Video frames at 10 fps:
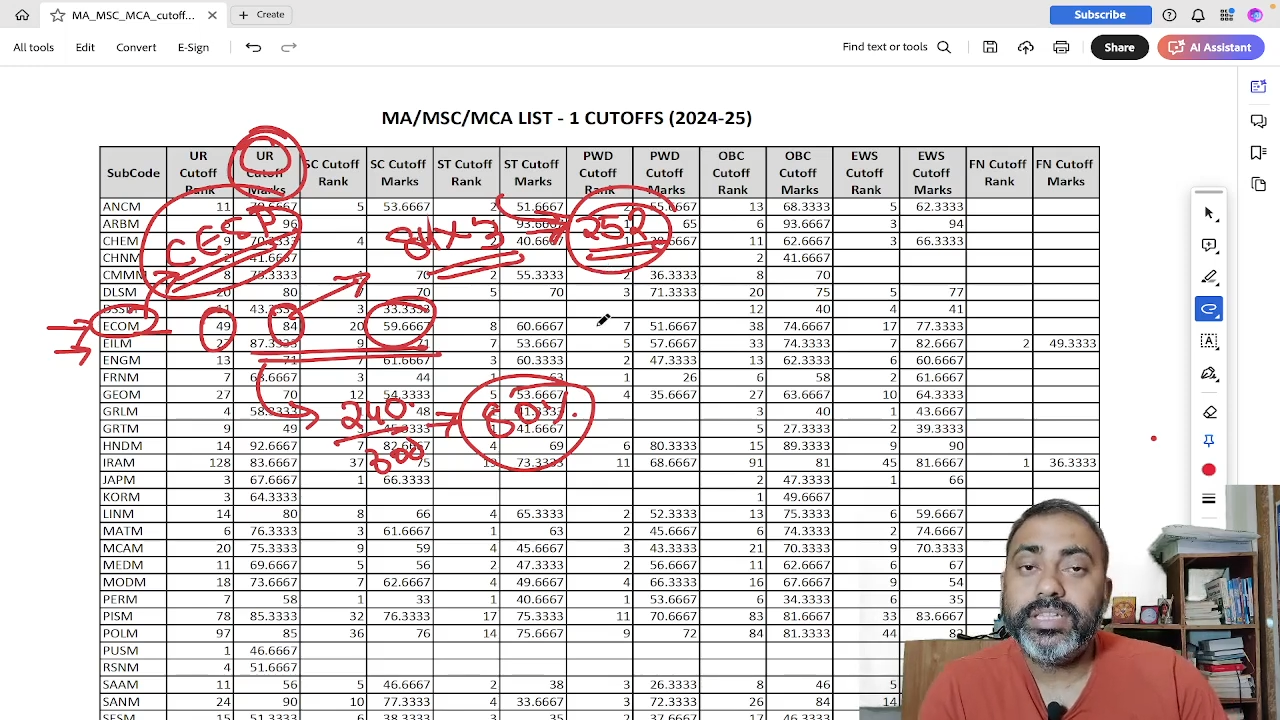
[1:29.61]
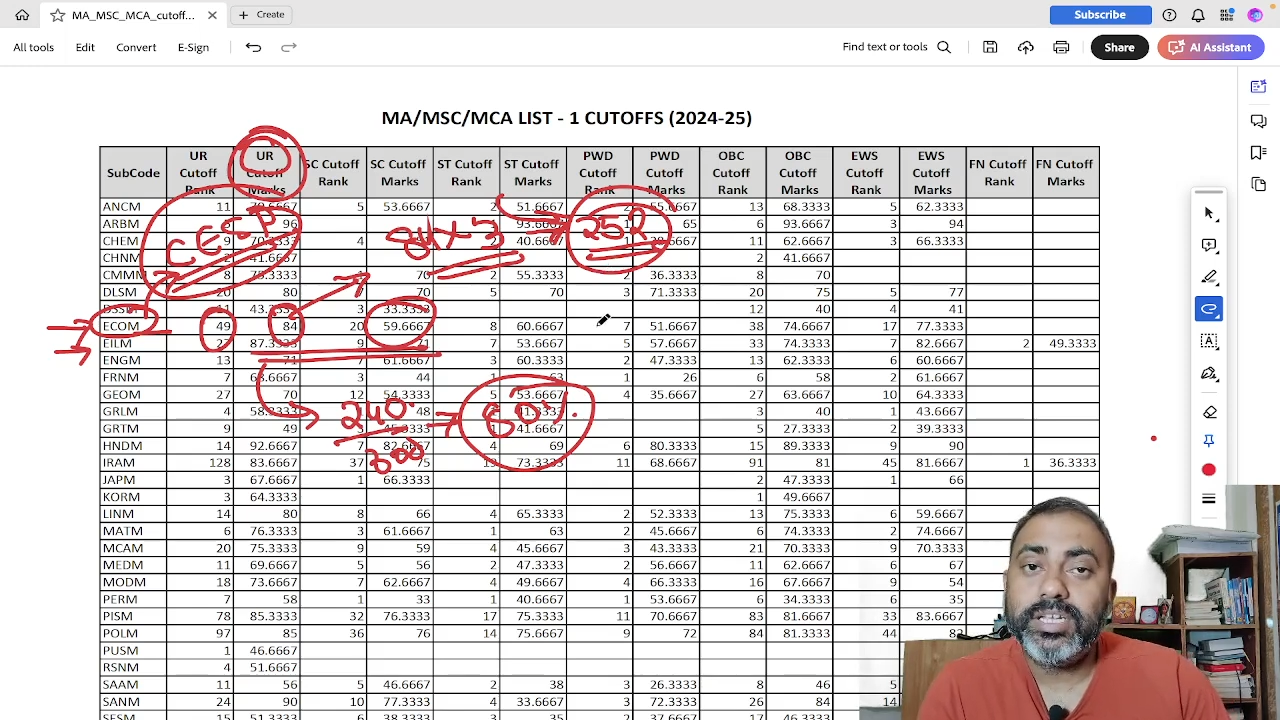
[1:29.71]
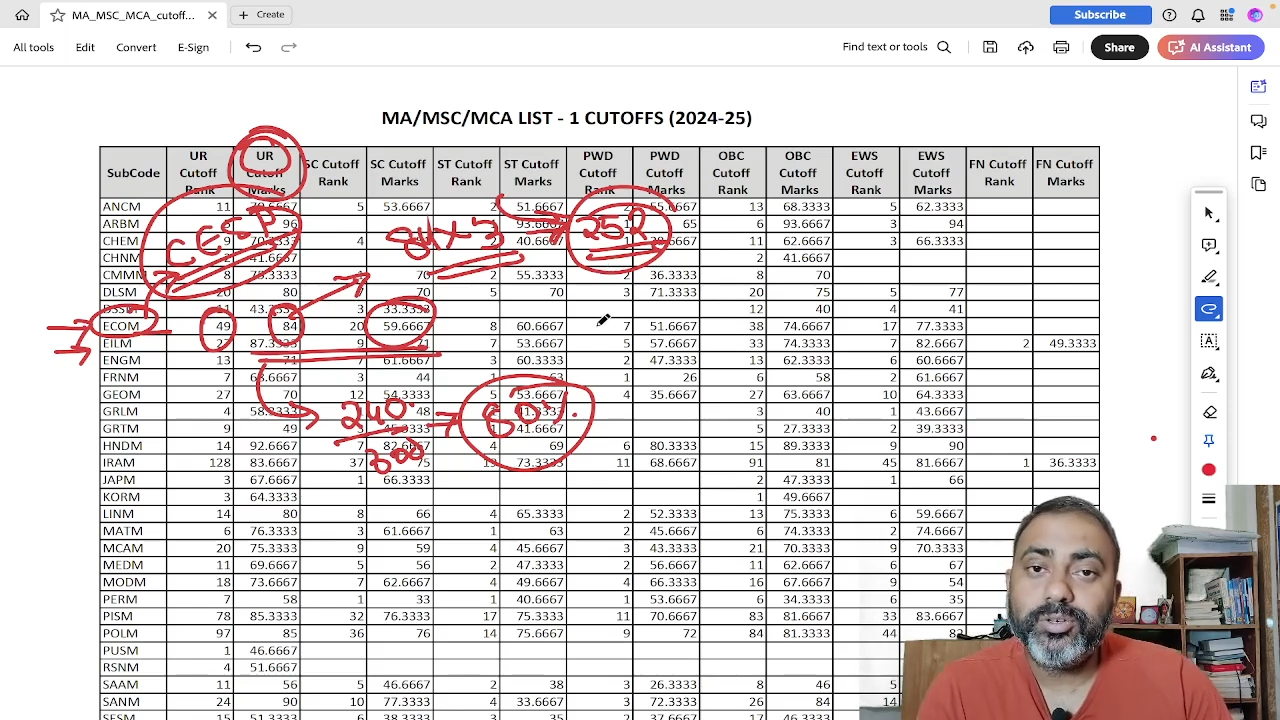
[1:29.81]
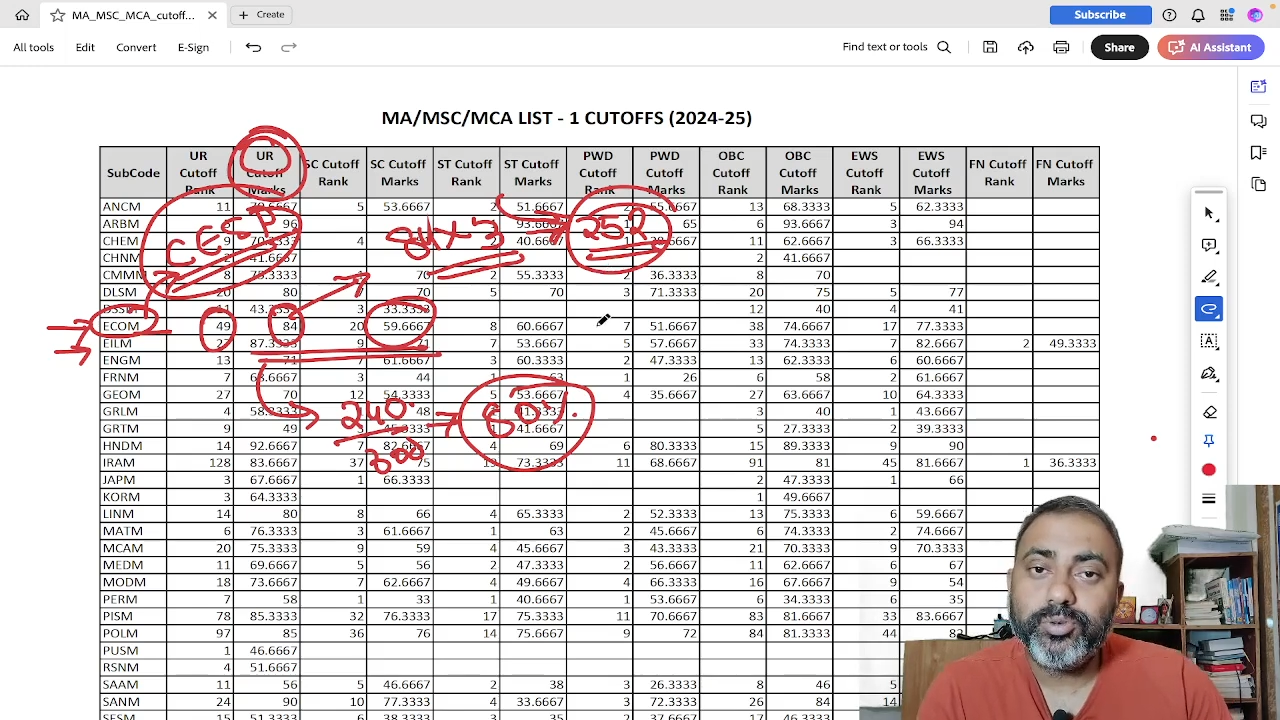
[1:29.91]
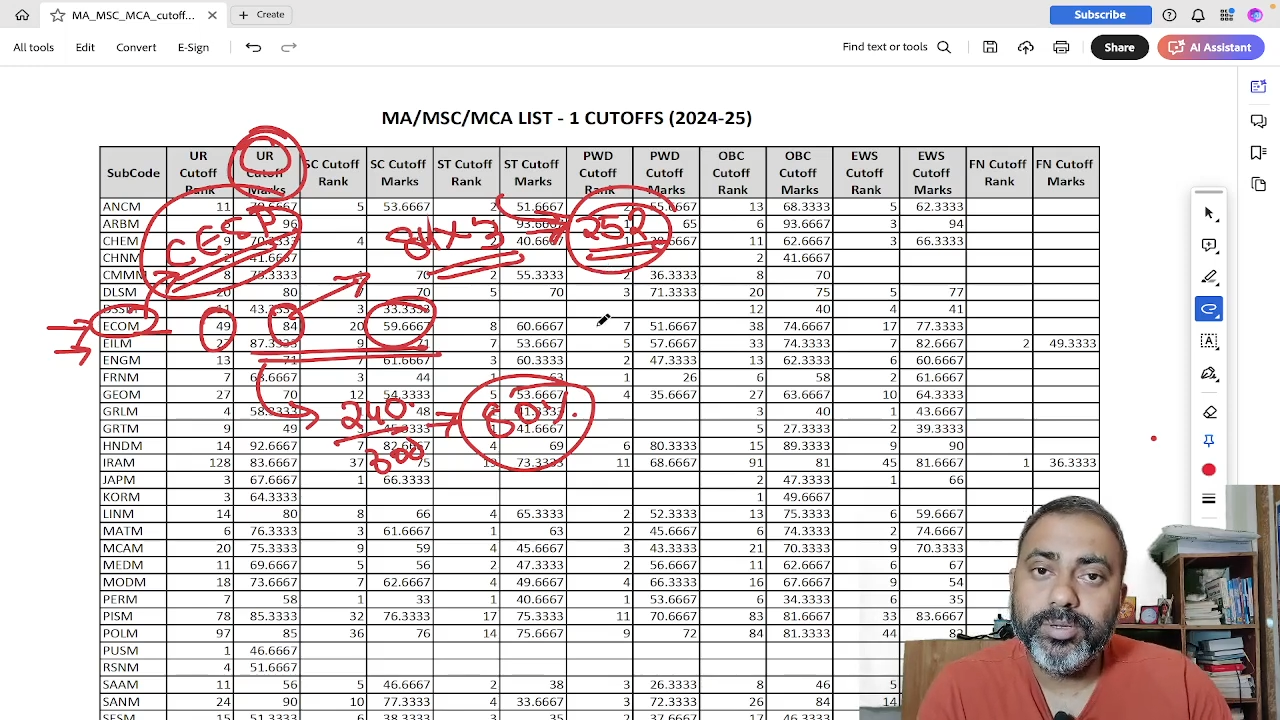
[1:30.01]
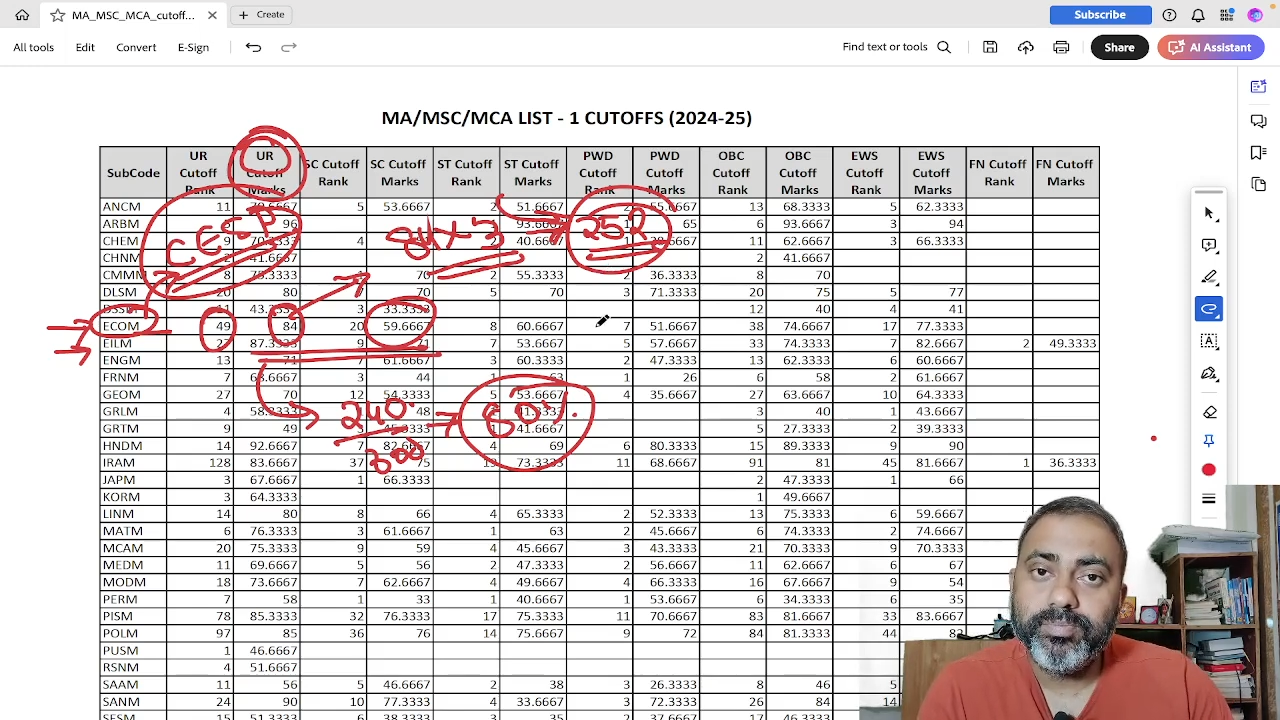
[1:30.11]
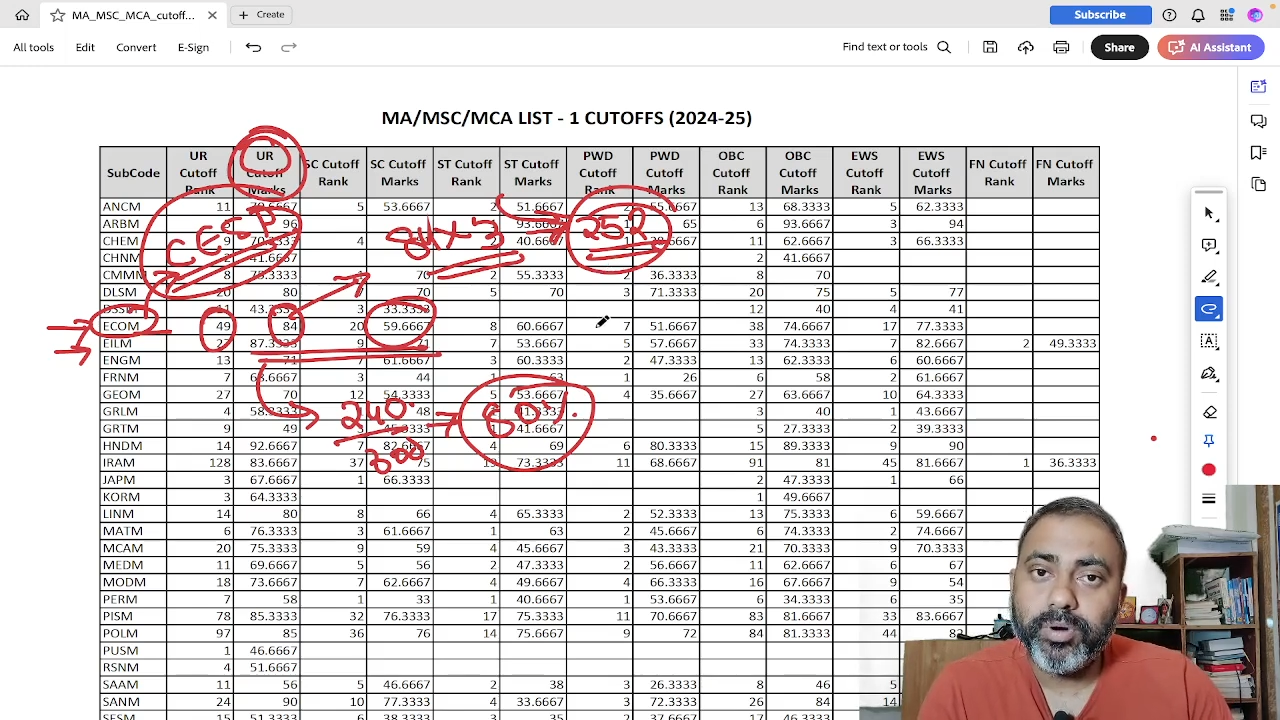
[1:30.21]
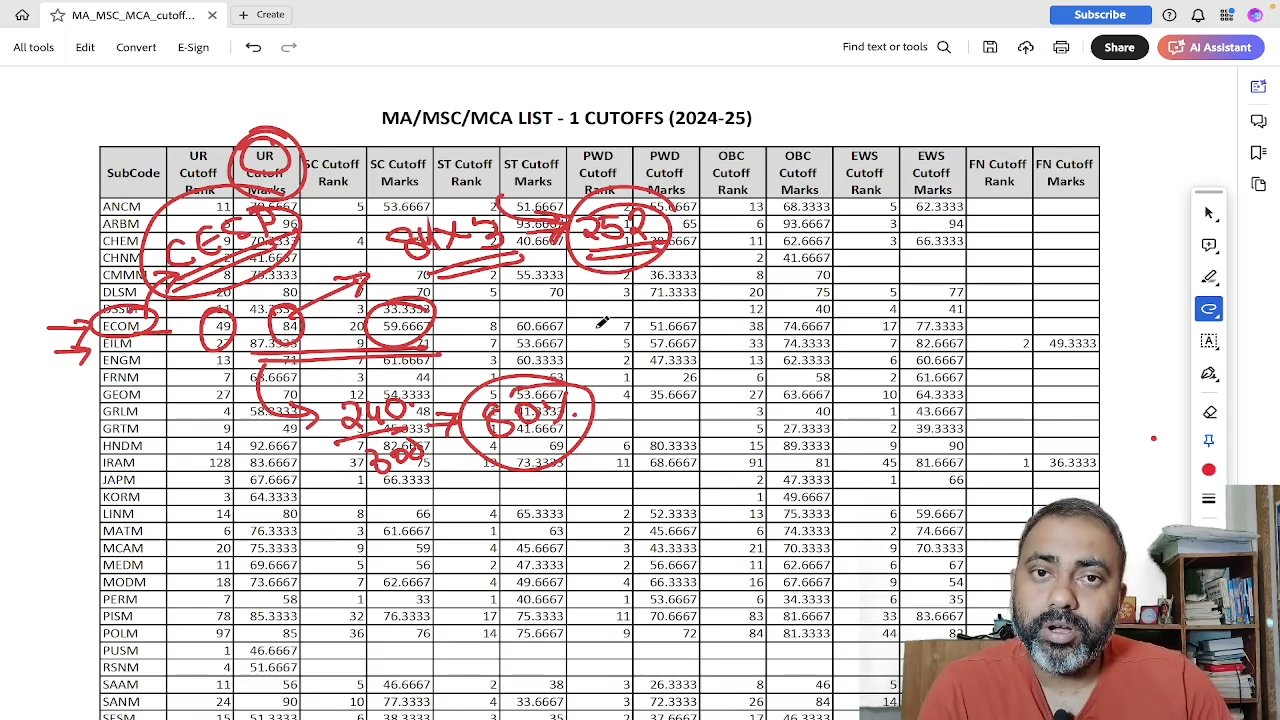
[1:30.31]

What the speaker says: thing to